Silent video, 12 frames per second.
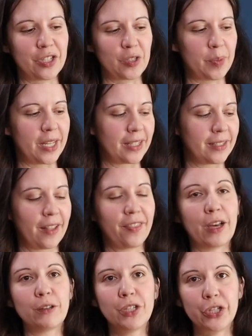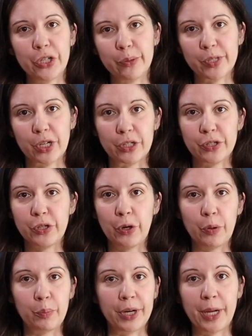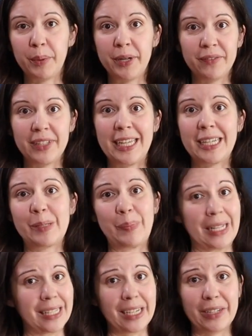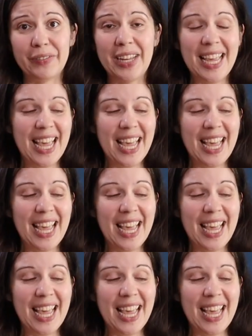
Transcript: just because the thousand cubes are so prohibitively expensive.